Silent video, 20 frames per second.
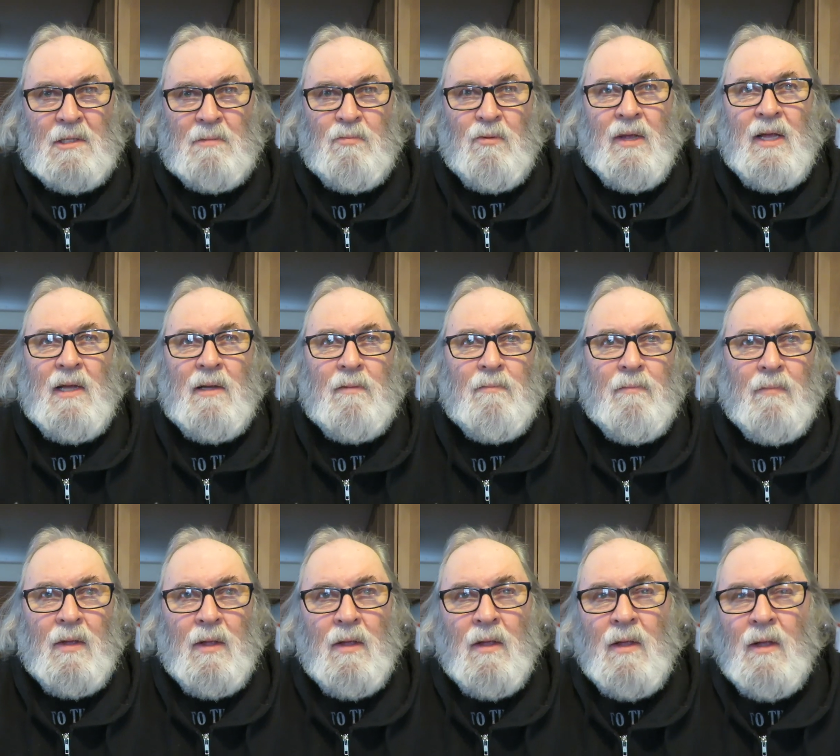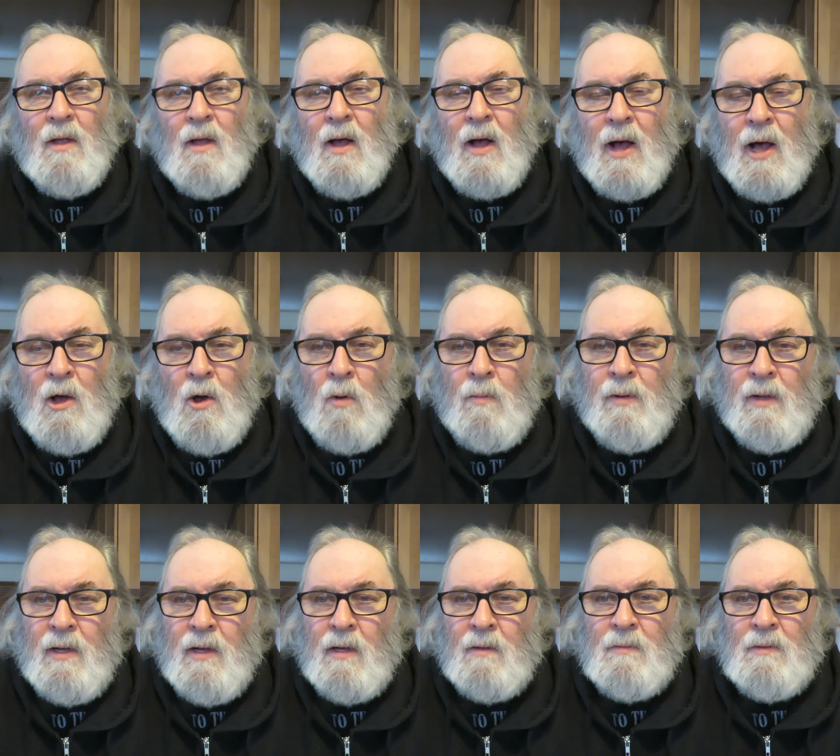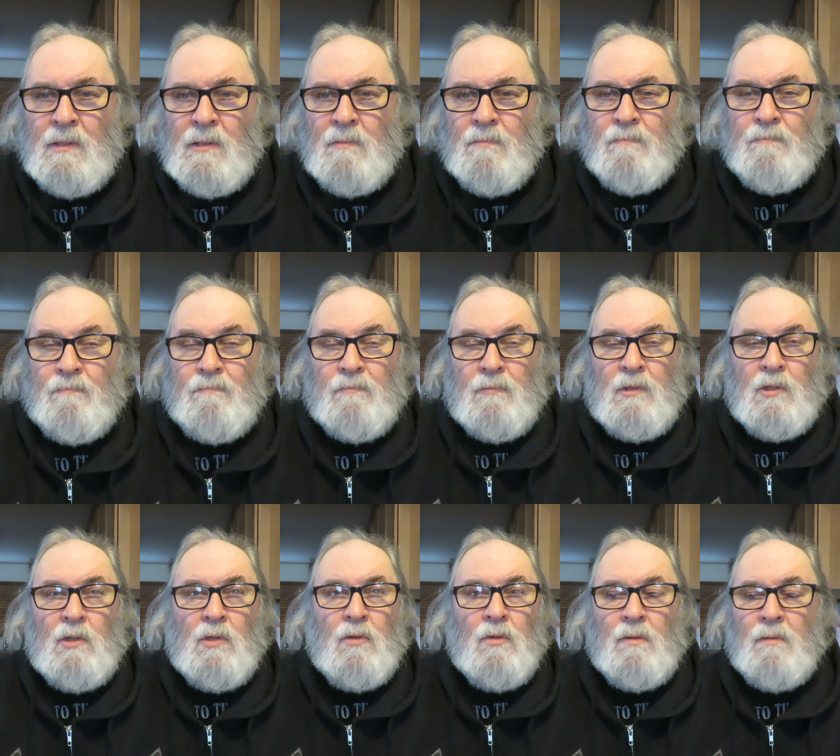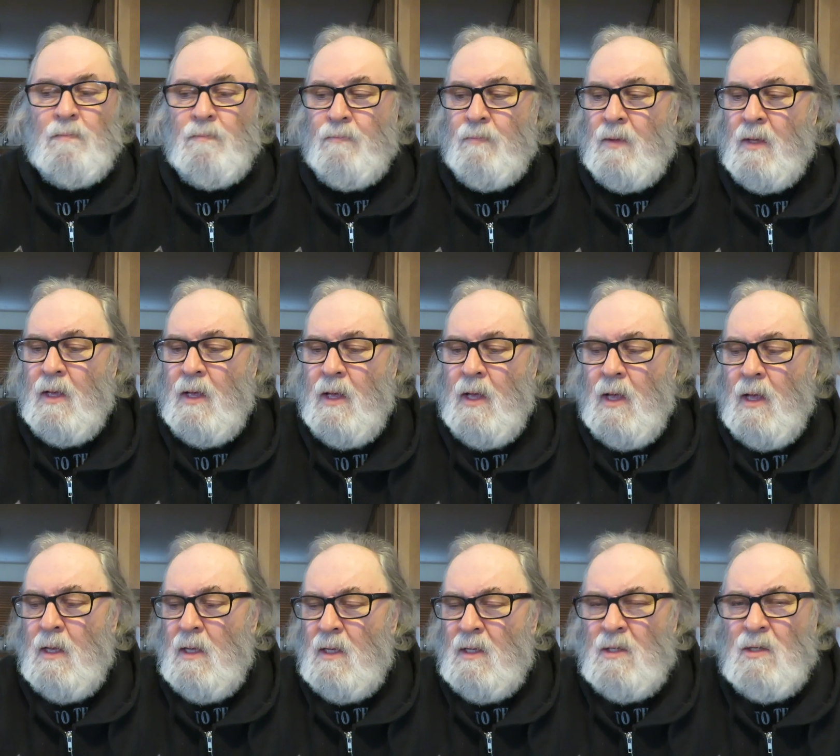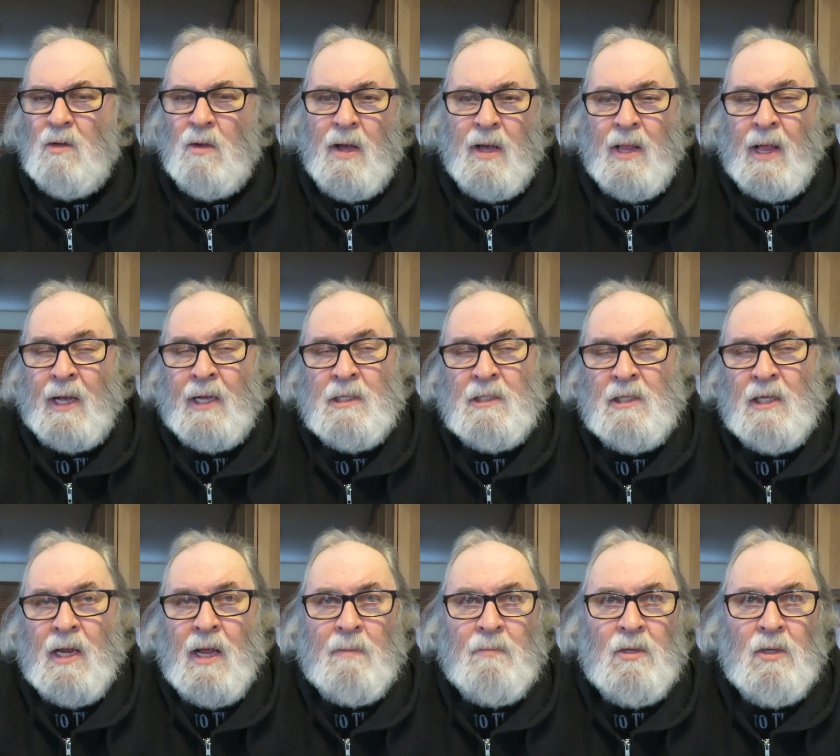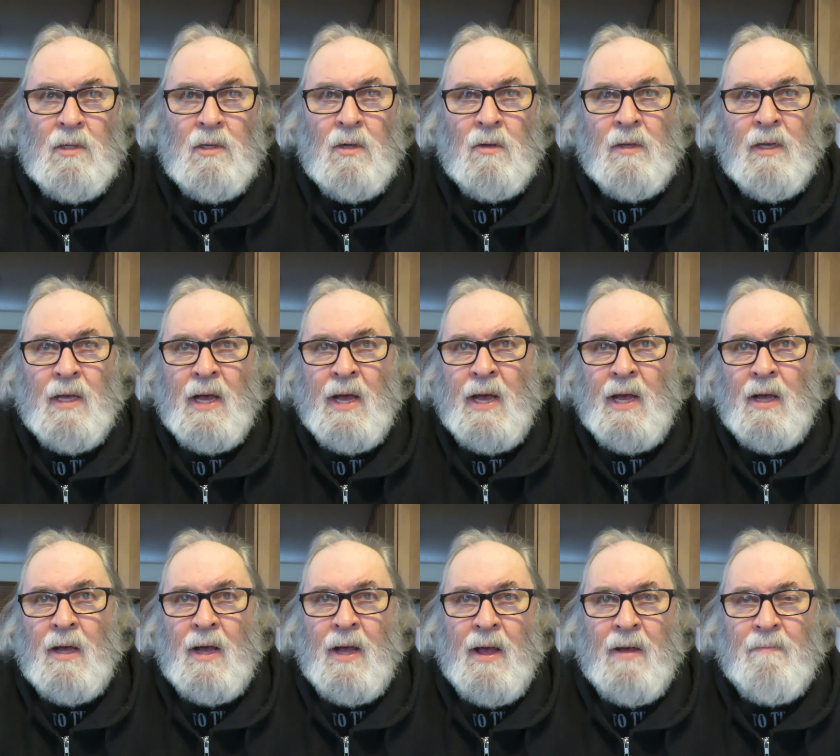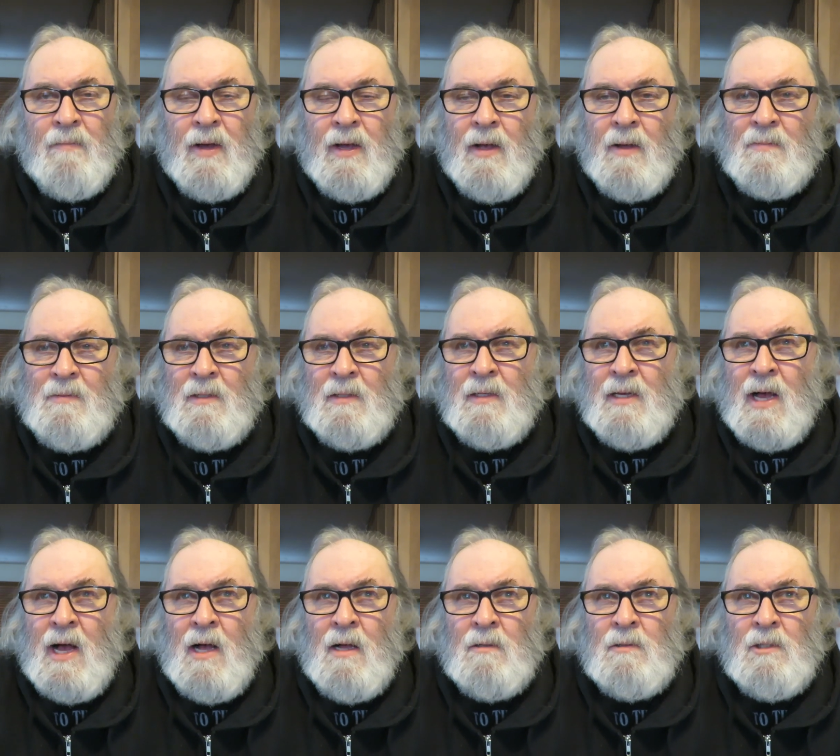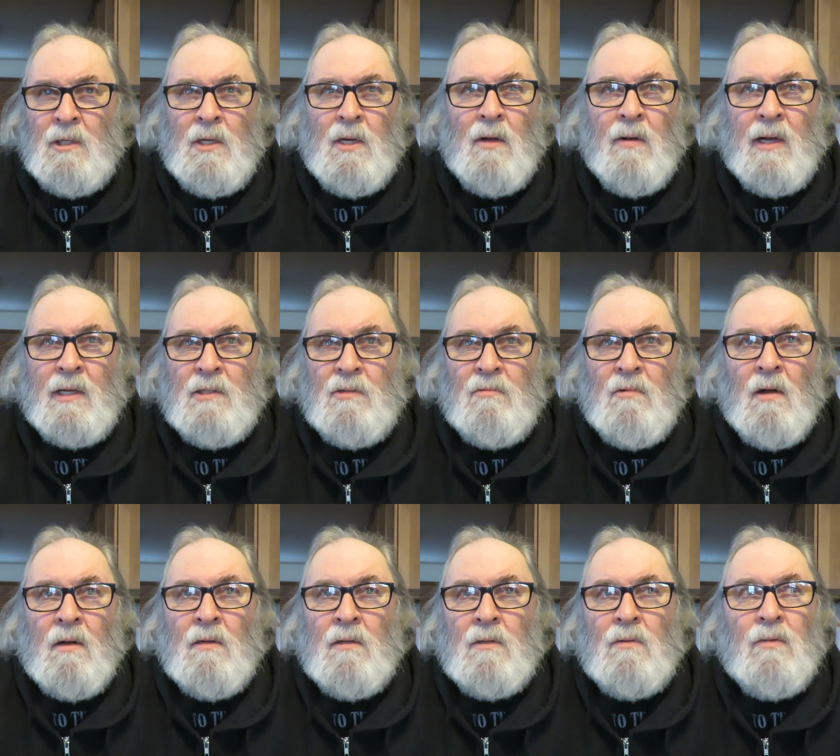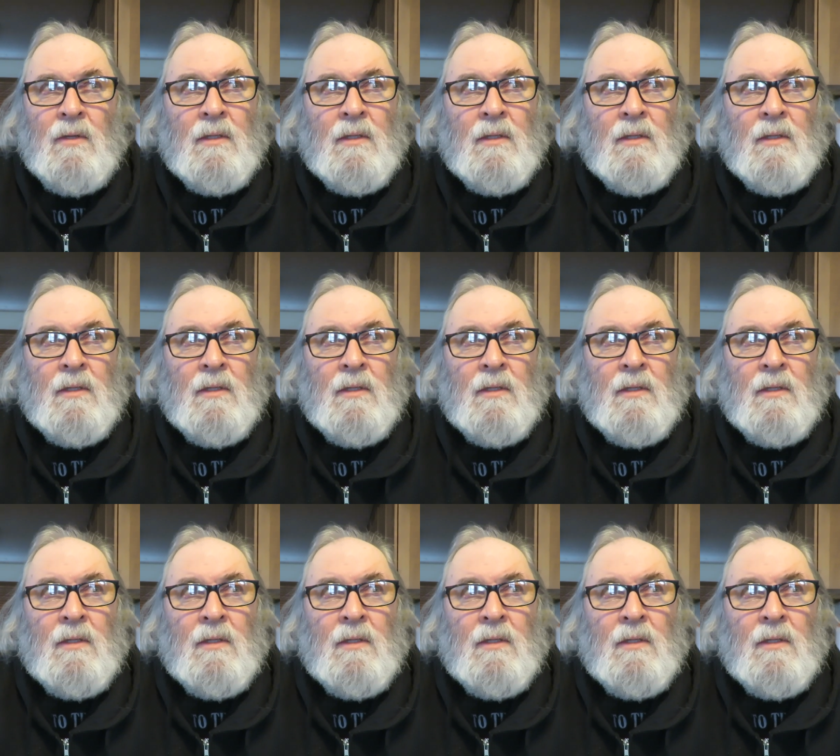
spring, I hope it comes soon. So, like I said, I'm doing okay. I have my ups and downs. You know, I struggle